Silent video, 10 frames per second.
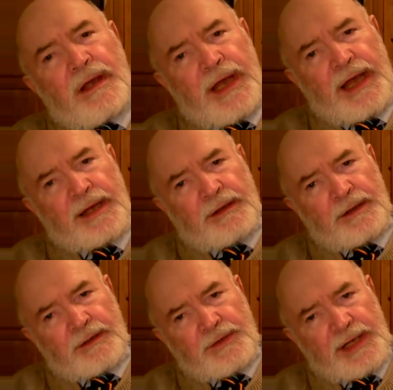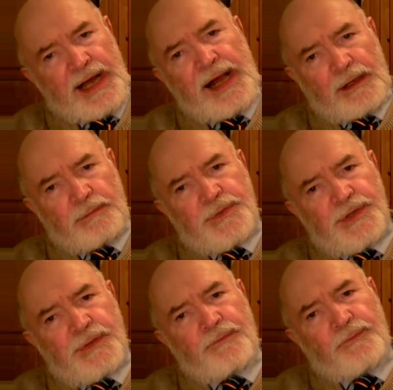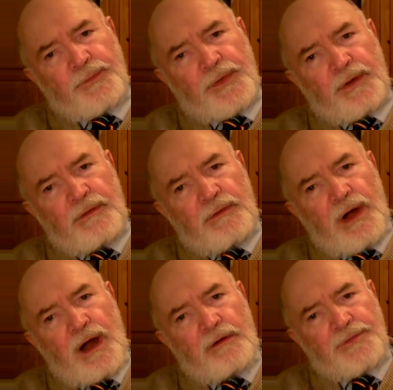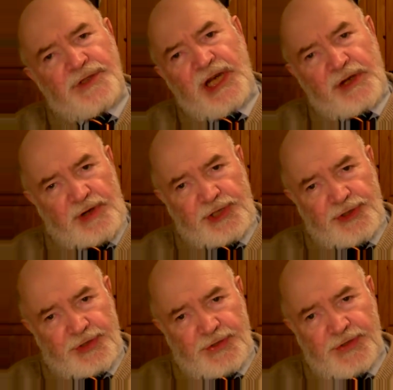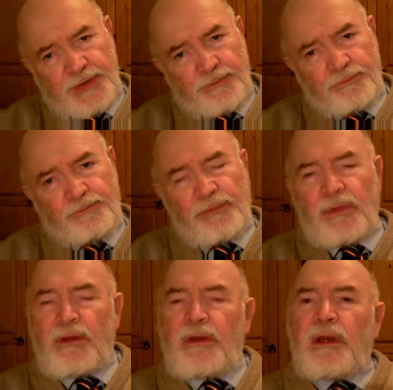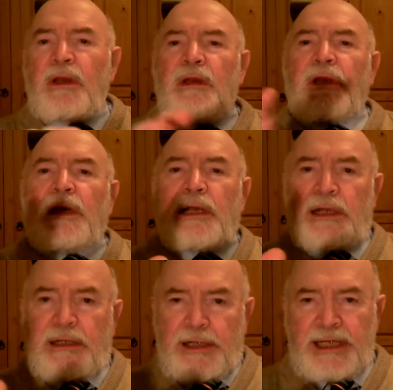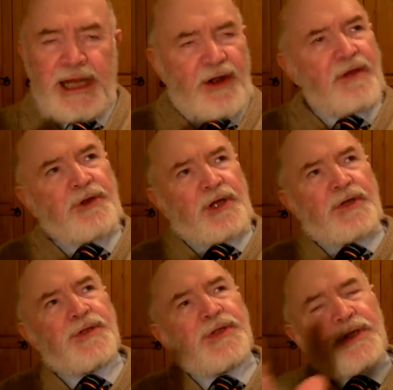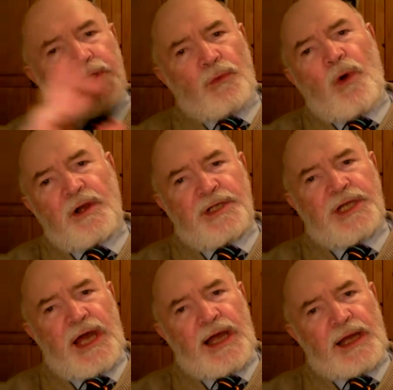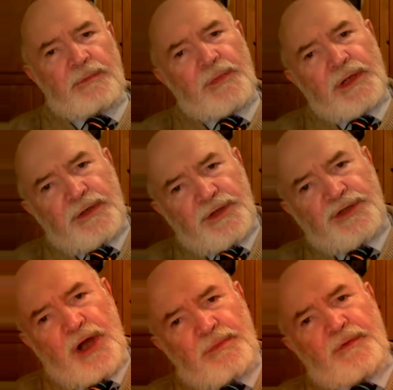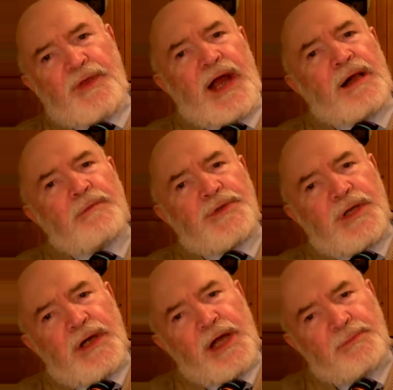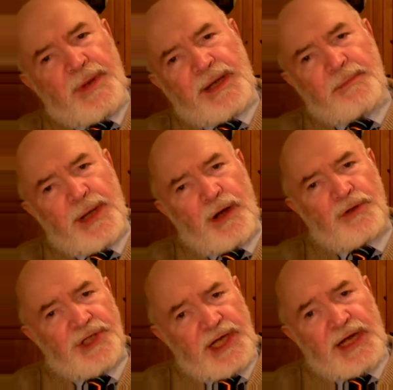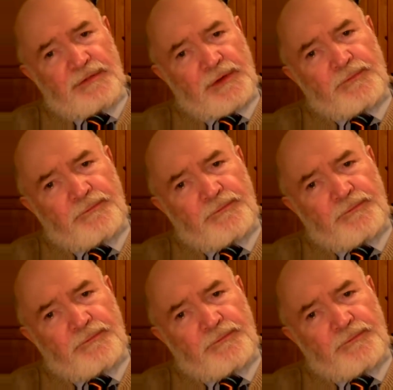in the Alps of sea creatures. Clear evidence that at one time the top of the Alps had been below sea level.